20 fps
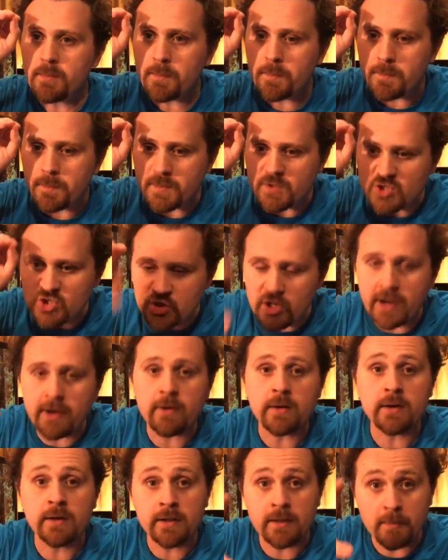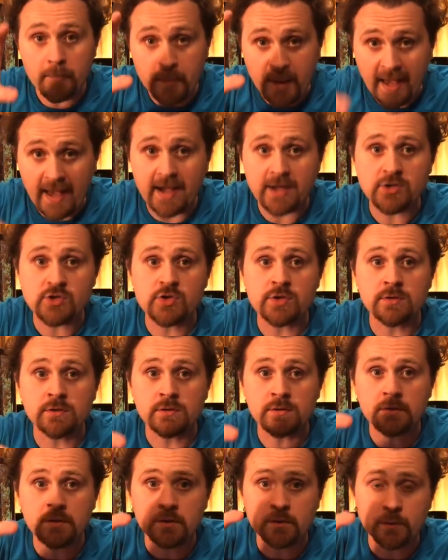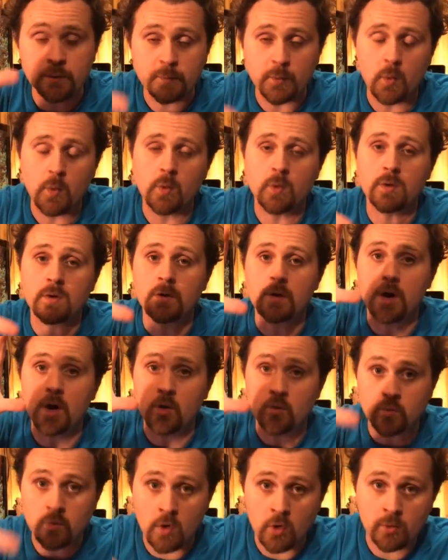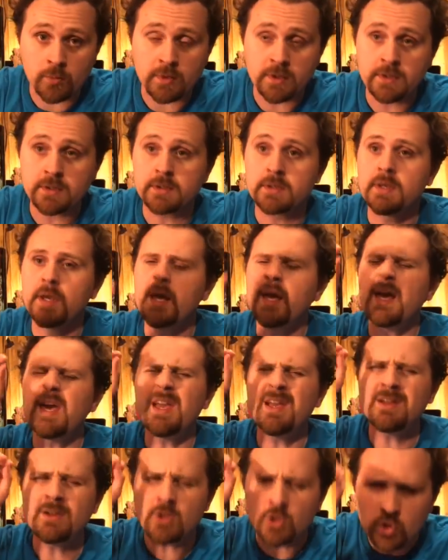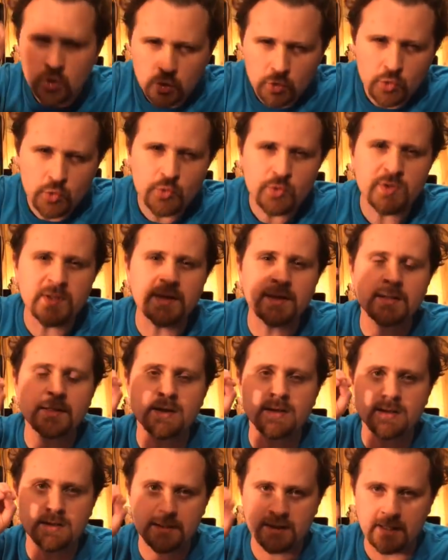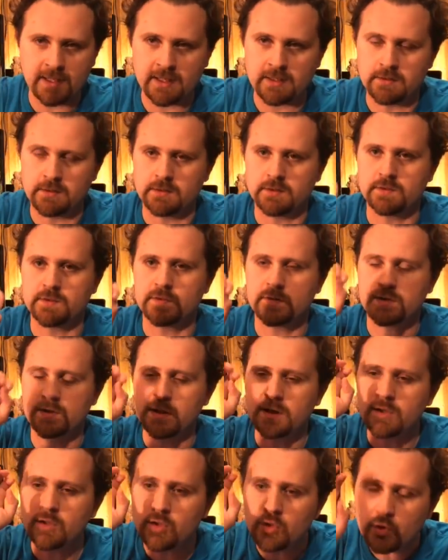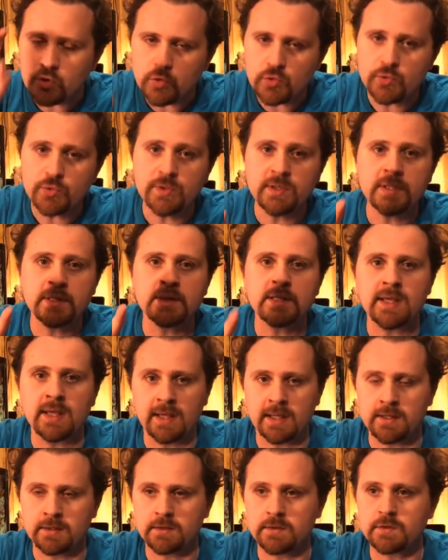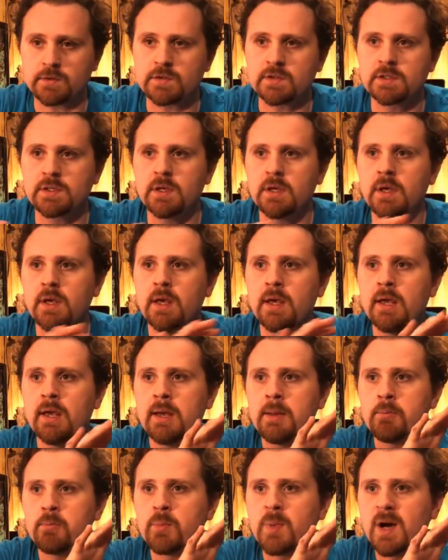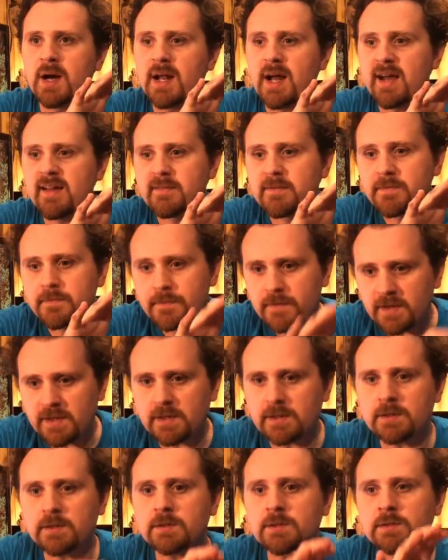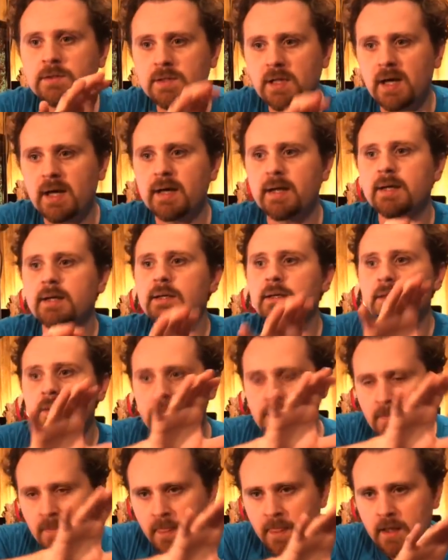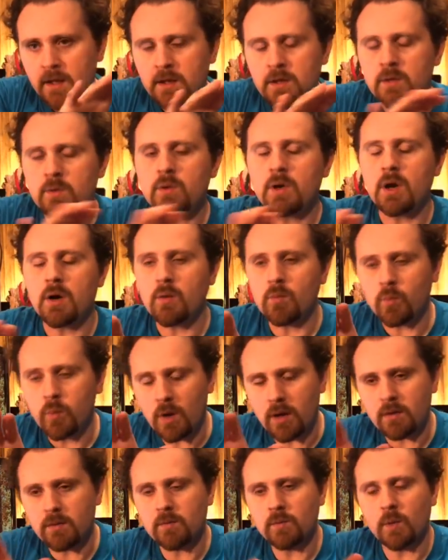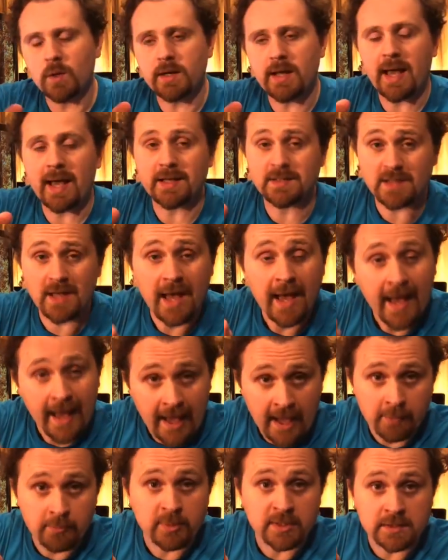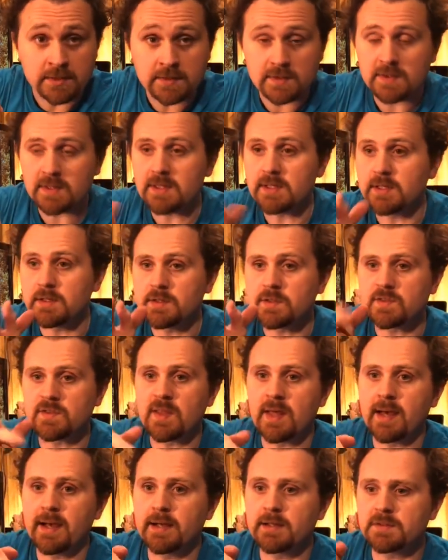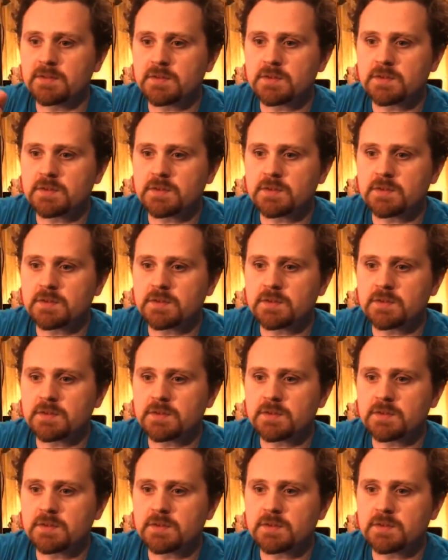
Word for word: sharing passion for aroma, including candles, including candles. But I feel like what what has happened is that